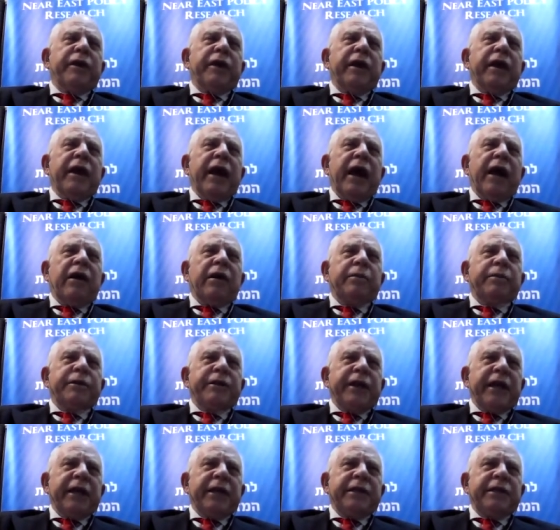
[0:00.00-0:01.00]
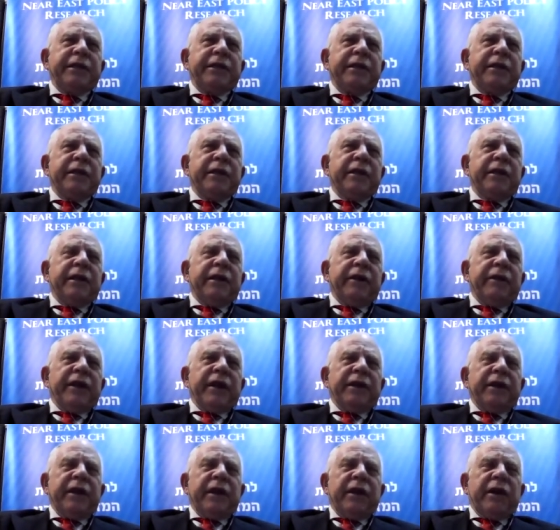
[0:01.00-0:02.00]
the Arab states
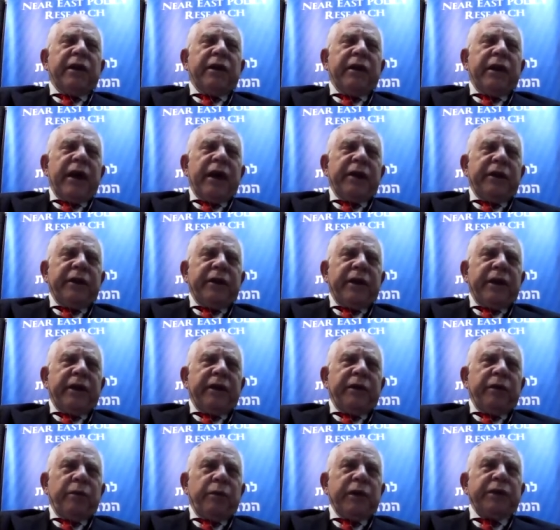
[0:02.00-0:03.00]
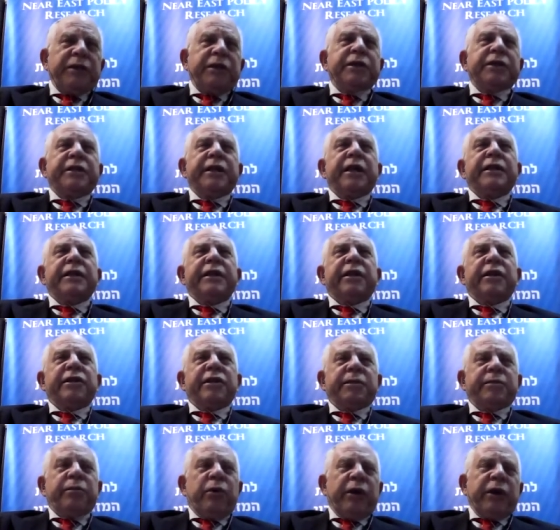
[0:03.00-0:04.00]
that are and the Western states that are
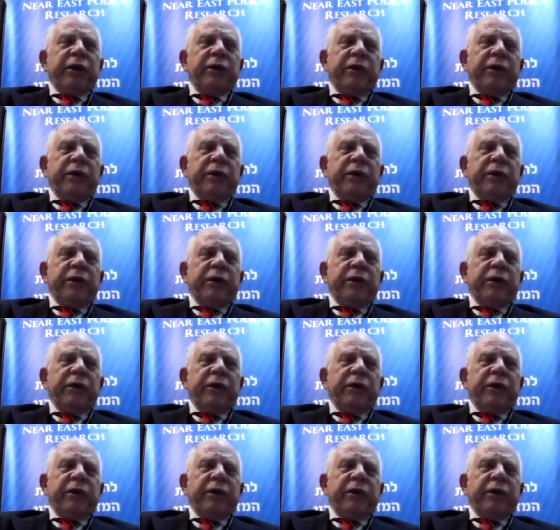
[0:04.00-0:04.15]
supporting